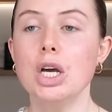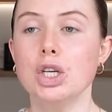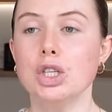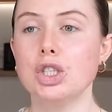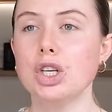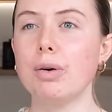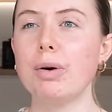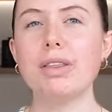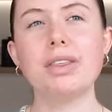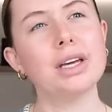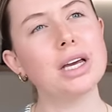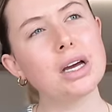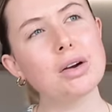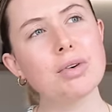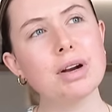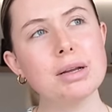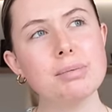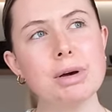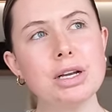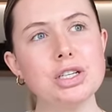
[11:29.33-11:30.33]
So I think I
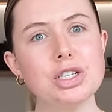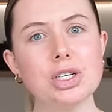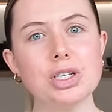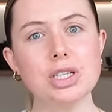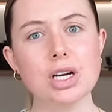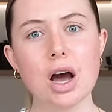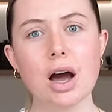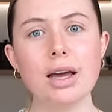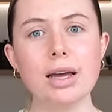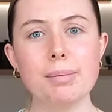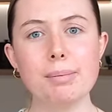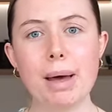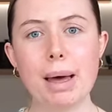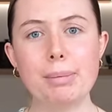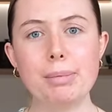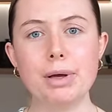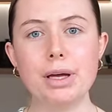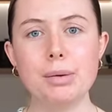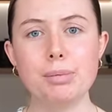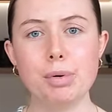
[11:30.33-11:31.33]
already mentioned cayenne
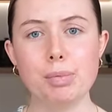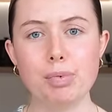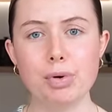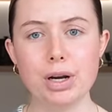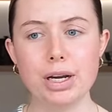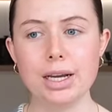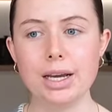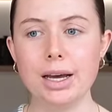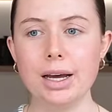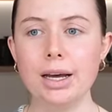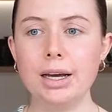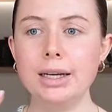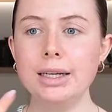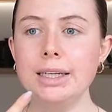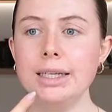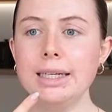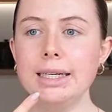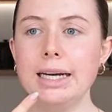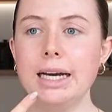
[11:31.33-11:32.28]
pepper, paprika,